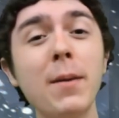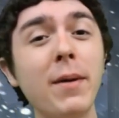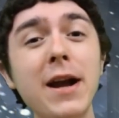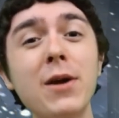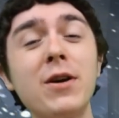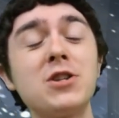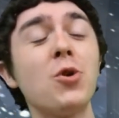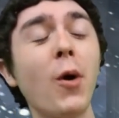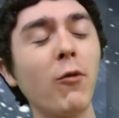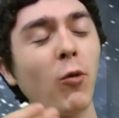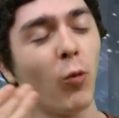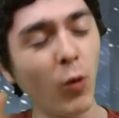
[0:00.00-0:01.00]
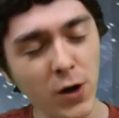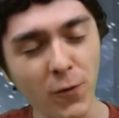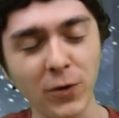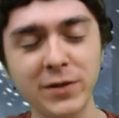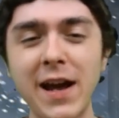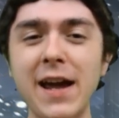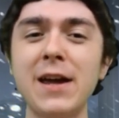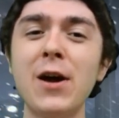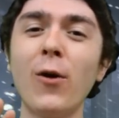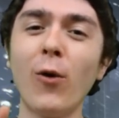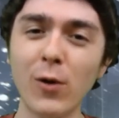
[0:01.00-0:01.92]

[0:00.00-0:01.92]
But anyways, you all have a wonderful day